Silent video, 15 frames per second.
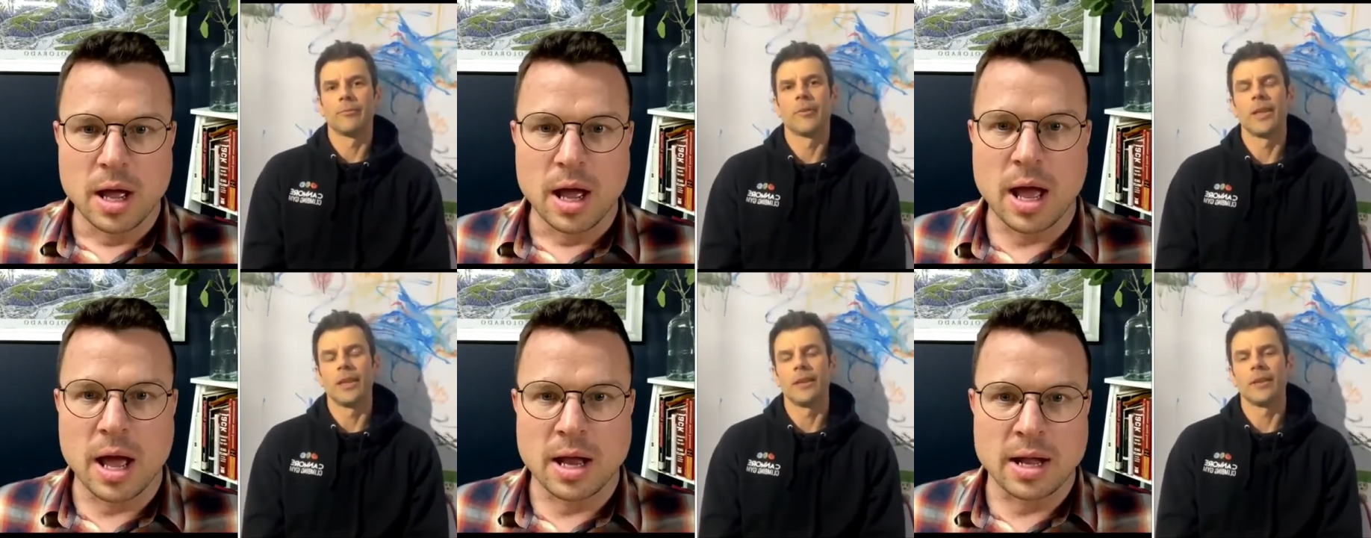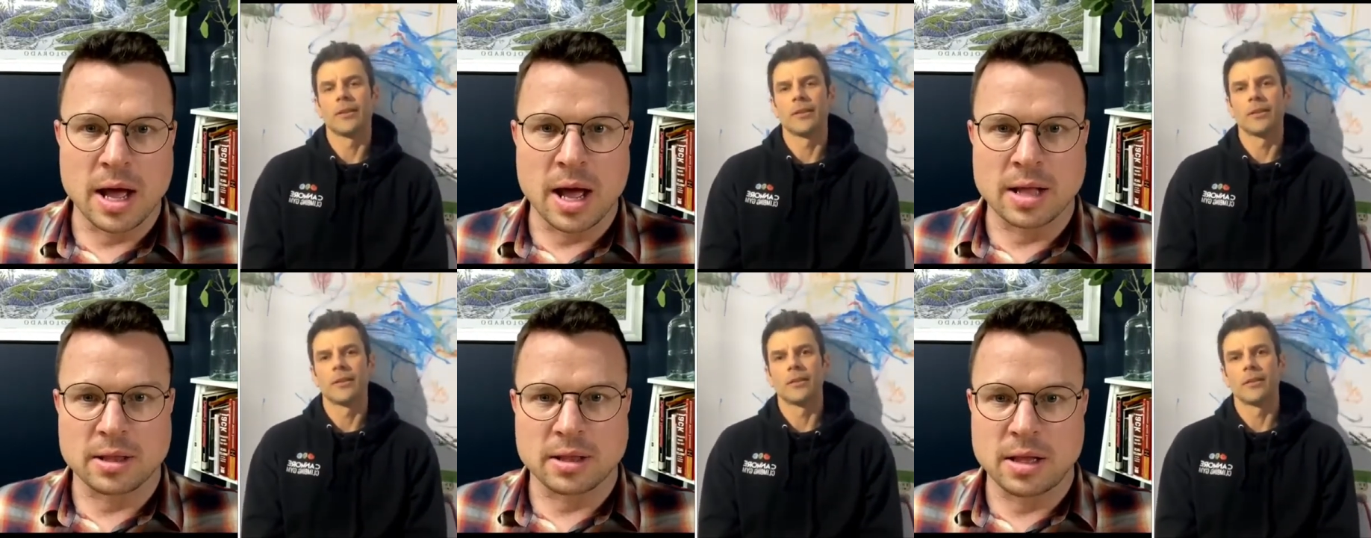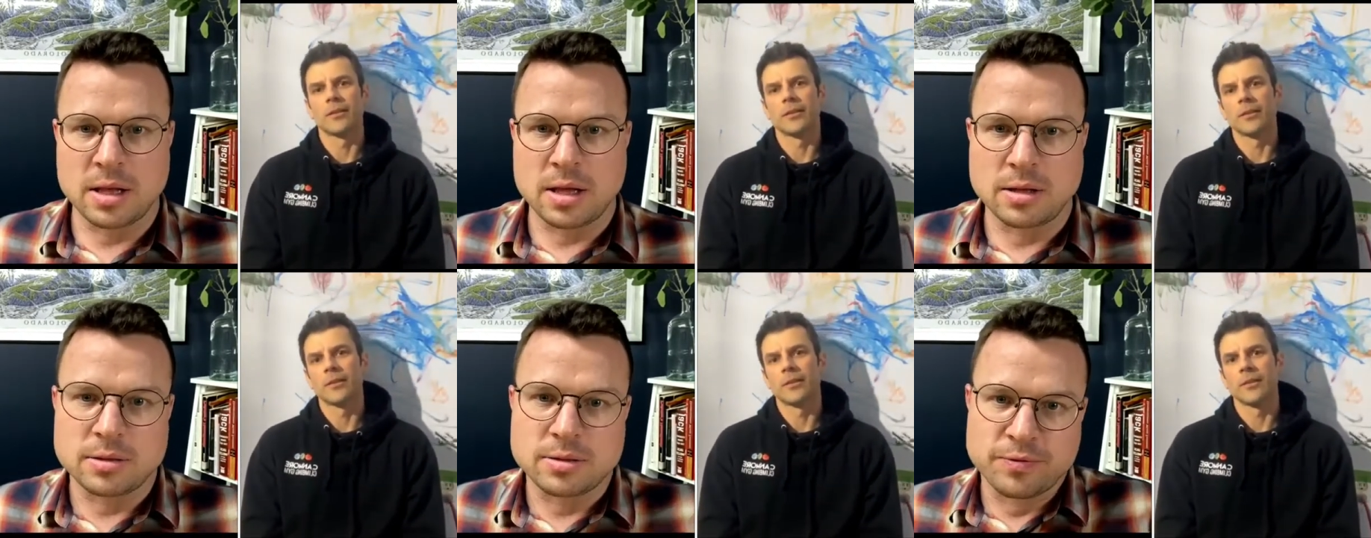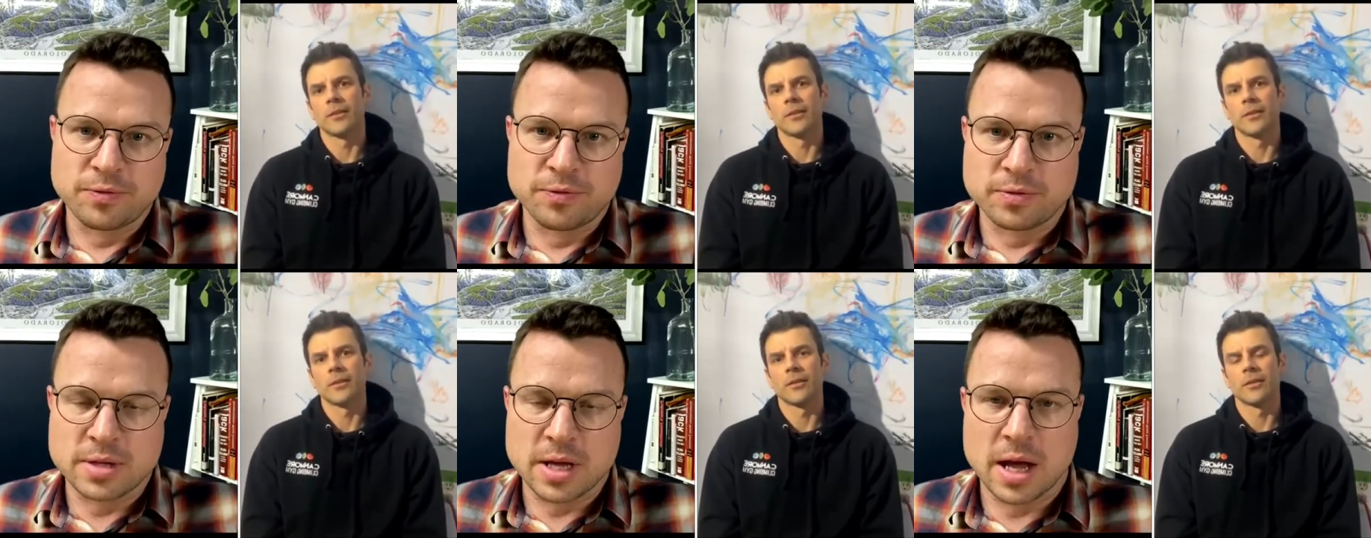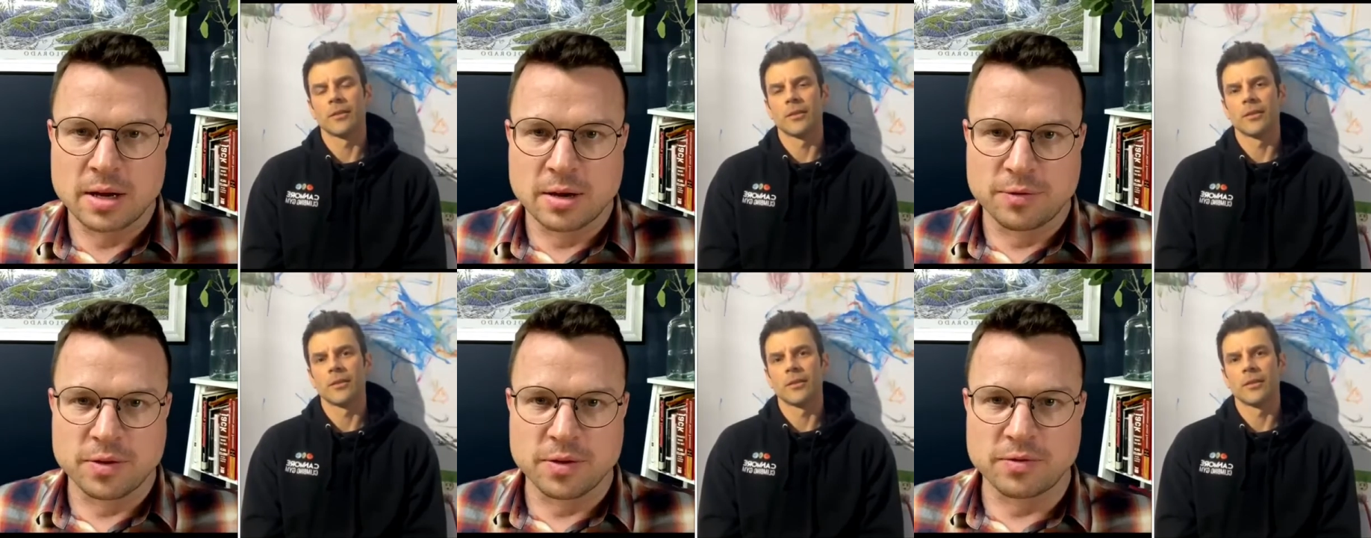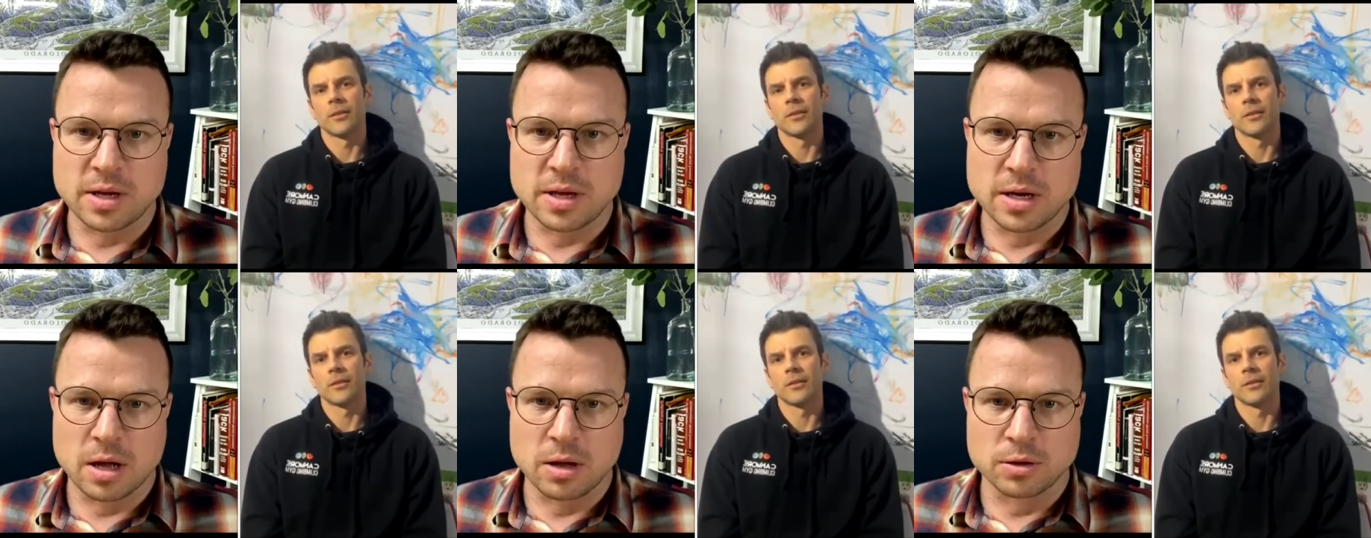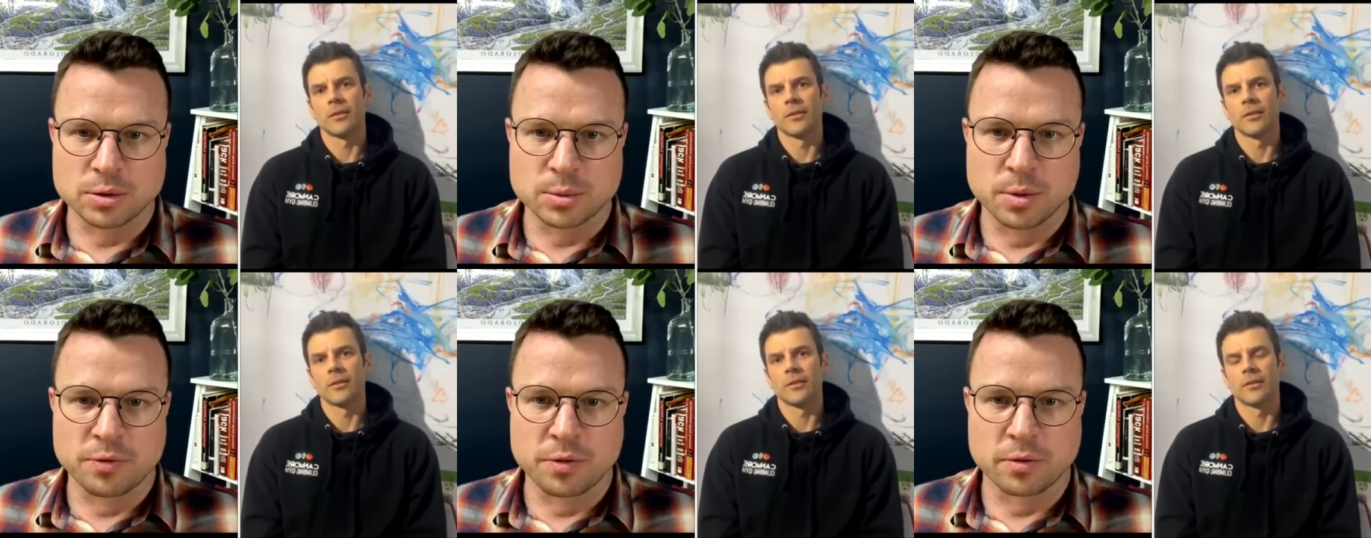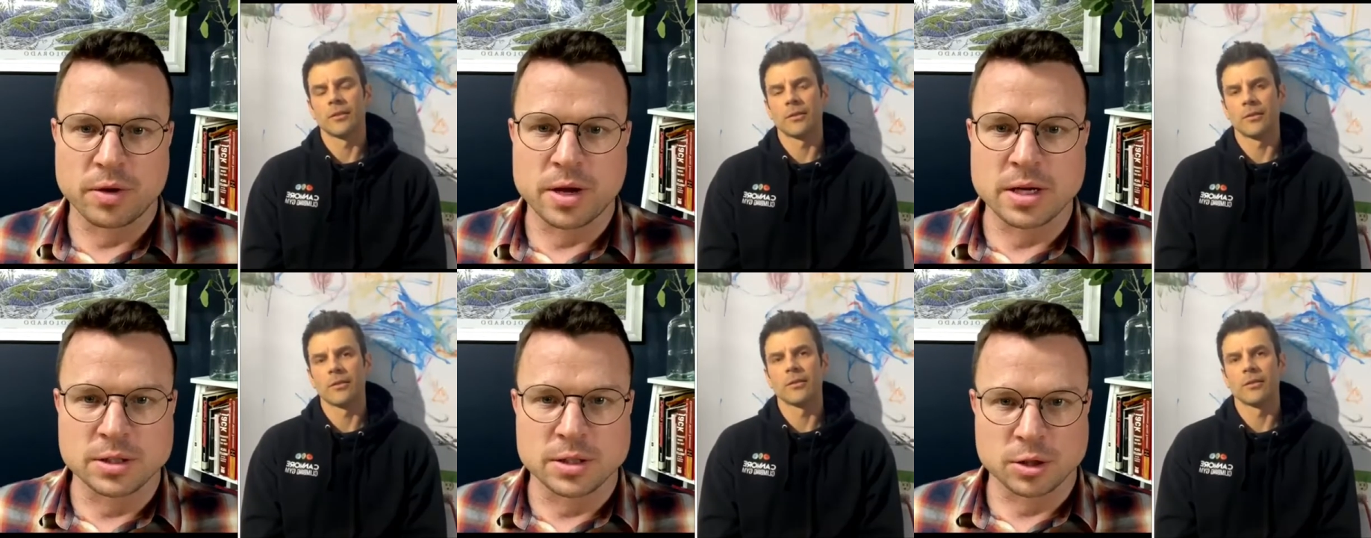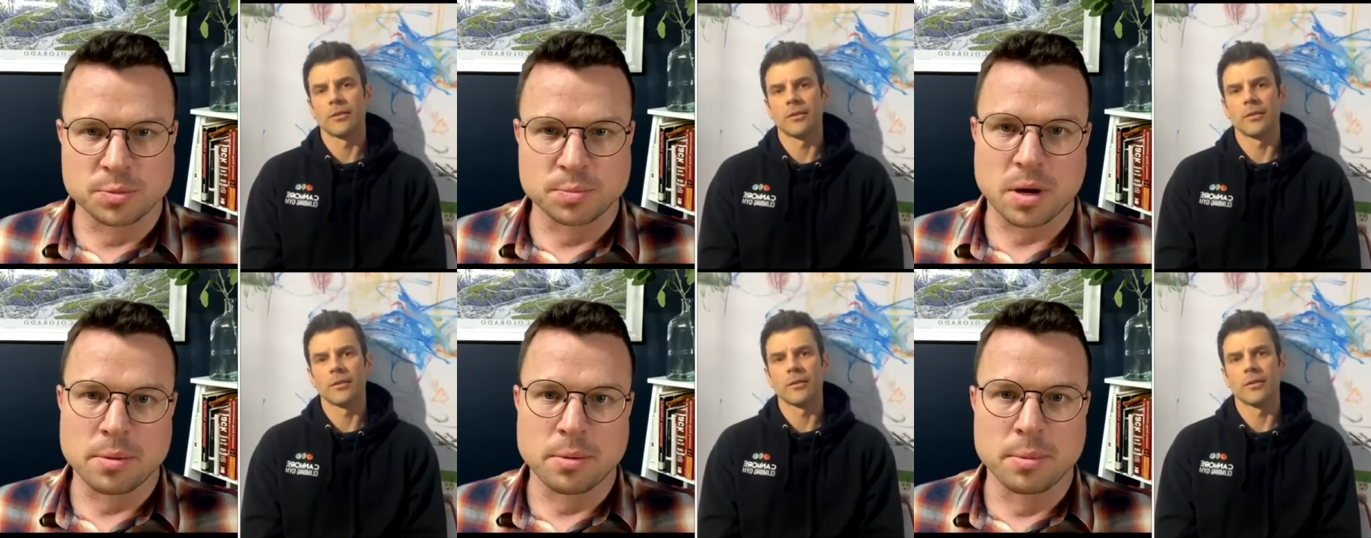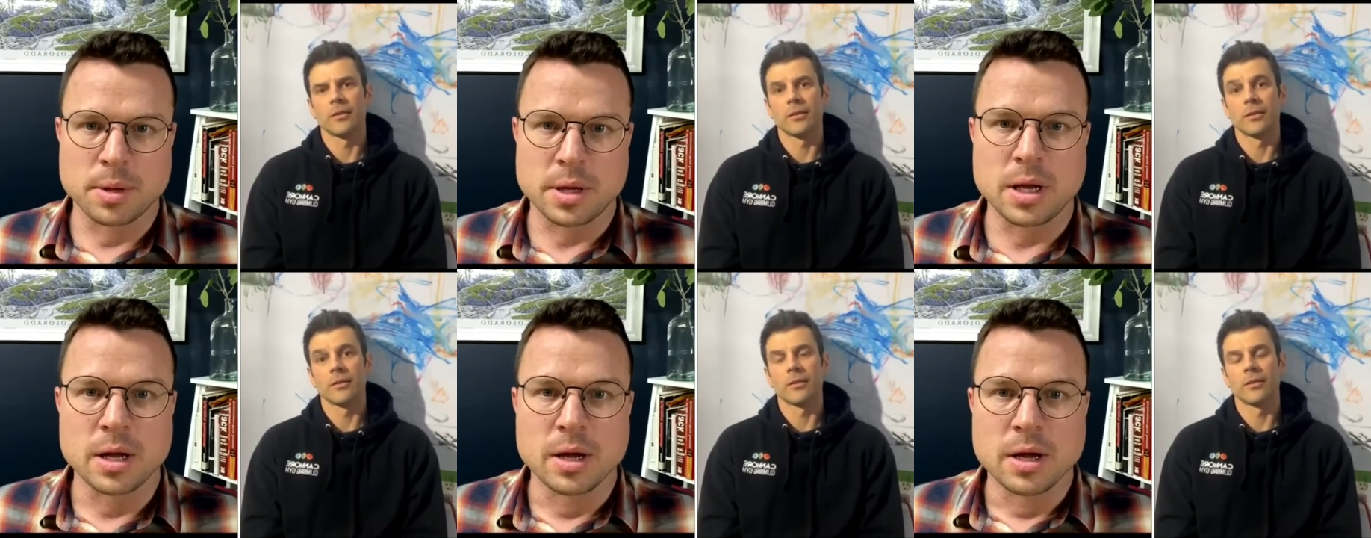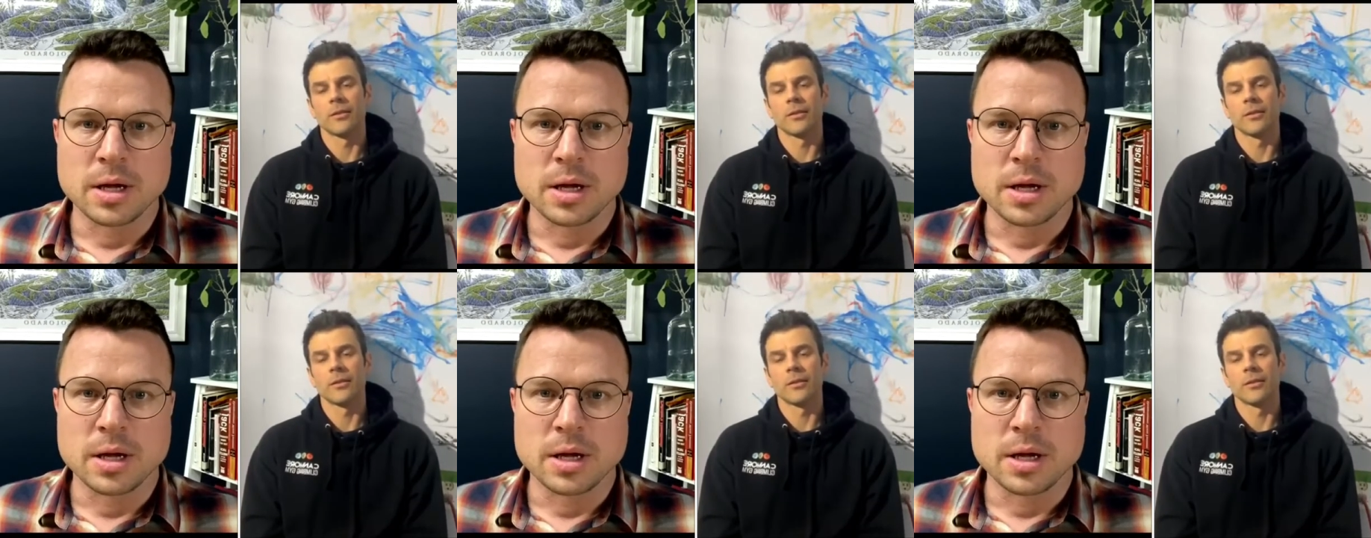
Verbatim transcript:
Speaker 1: and at the ten to fifteen dollars square foot range, there's probably